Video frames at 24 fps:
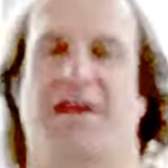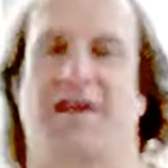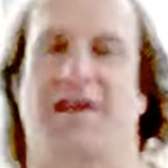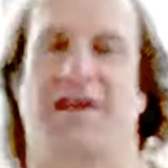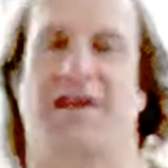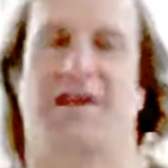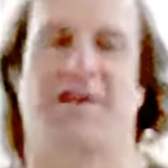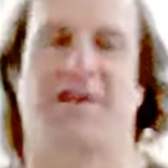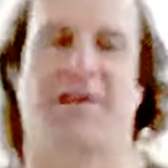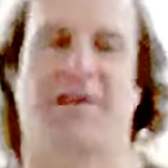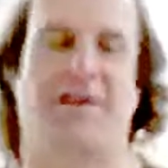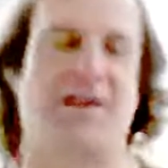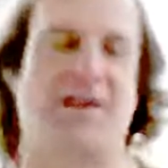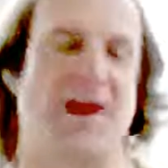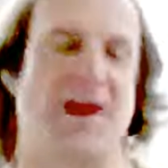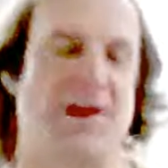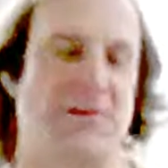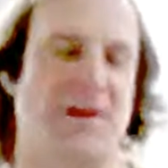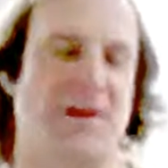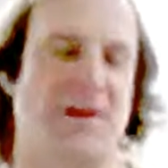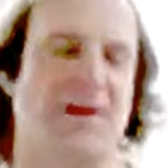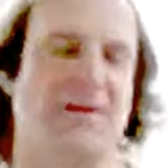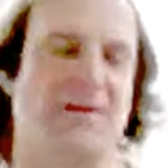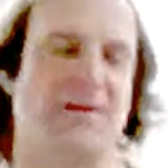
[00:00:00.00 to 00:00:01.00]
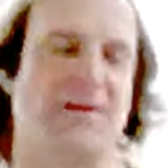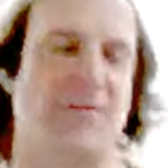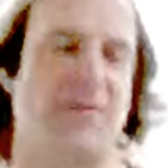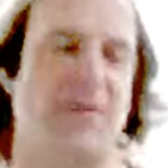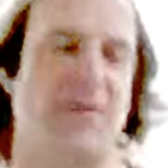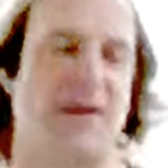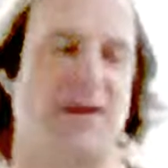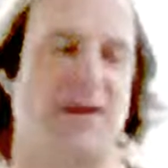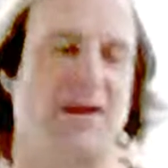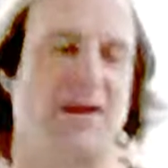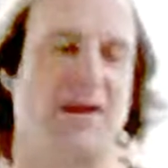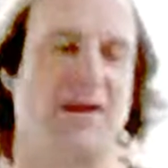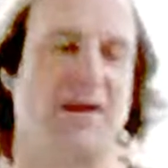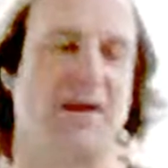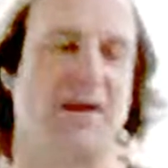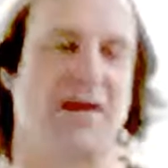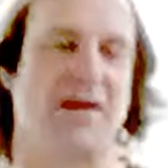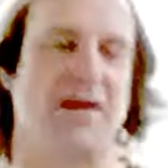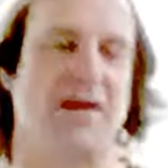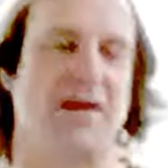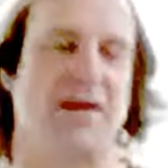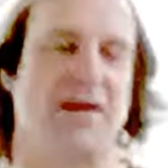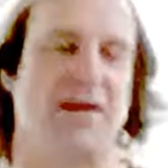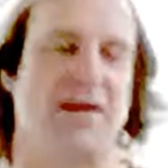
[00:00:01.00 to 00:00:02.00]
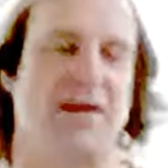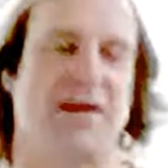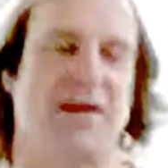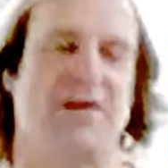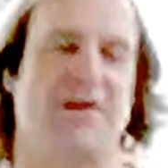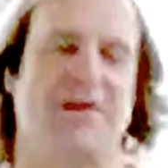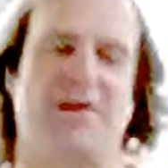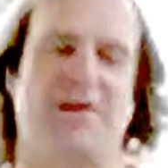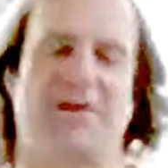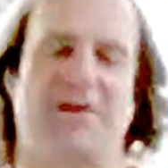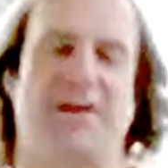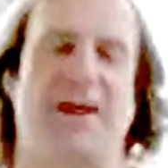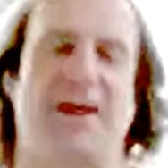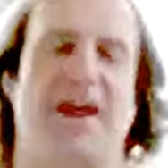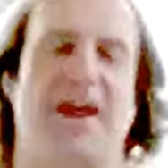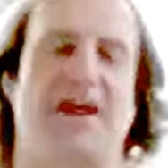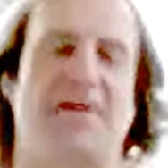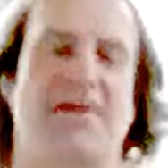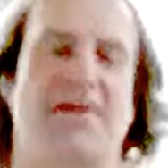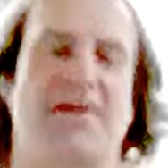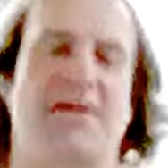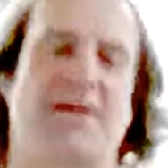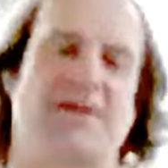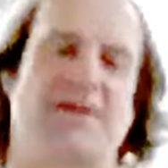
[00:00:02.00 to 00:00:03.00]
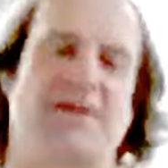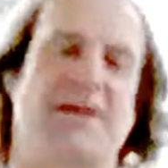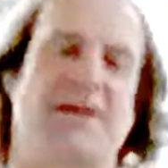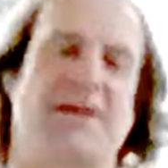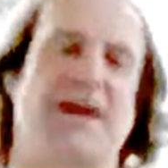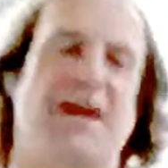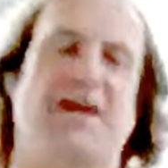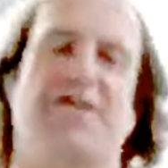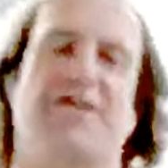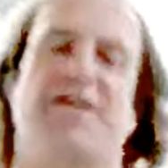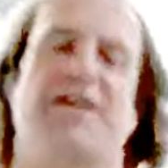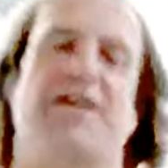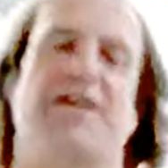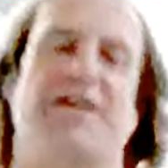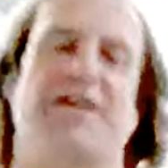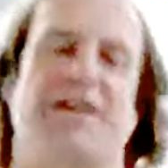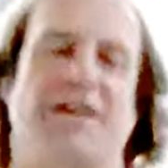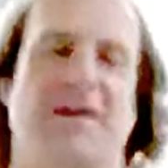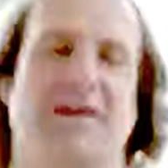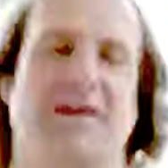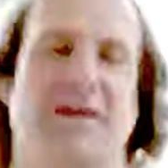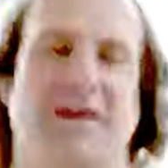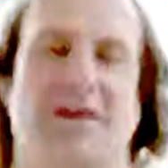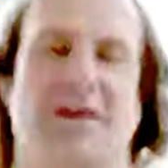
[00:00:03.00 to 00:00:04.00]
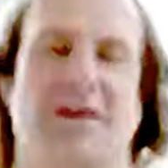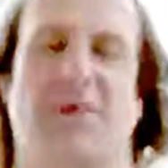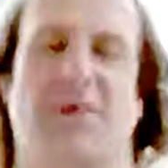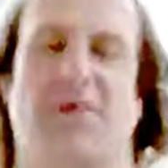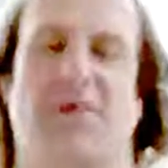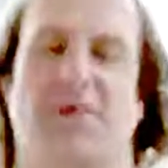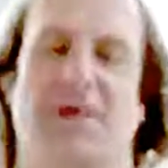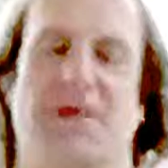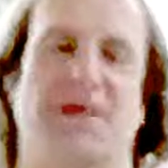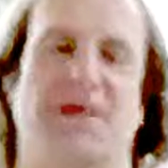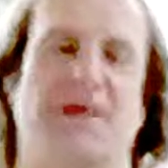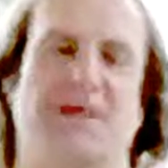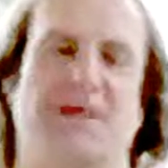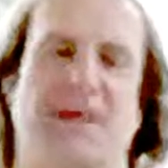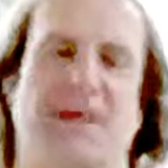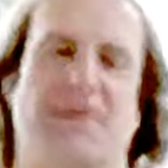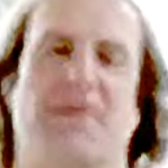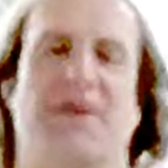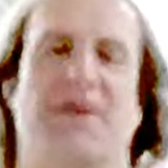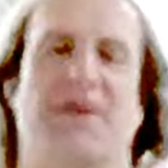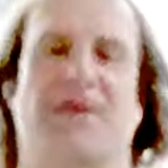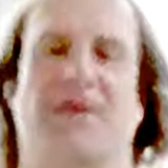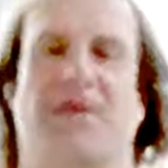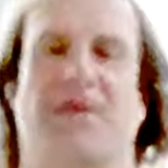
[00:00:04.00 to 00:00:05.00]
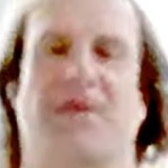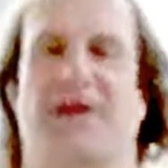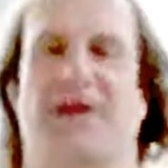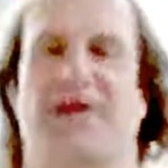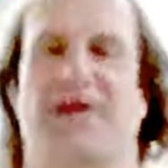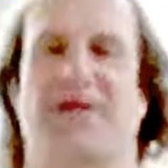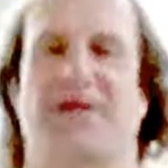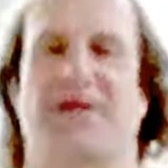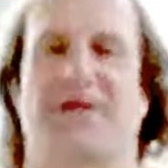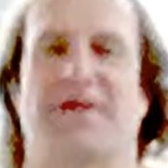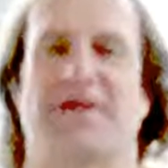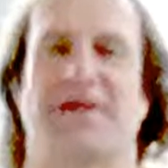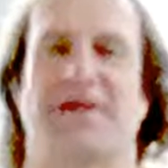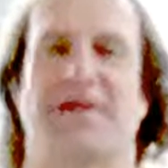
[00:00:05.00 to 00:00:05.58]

If you try to read something, either you can't read it. If you can read it, it won't read the same way twice.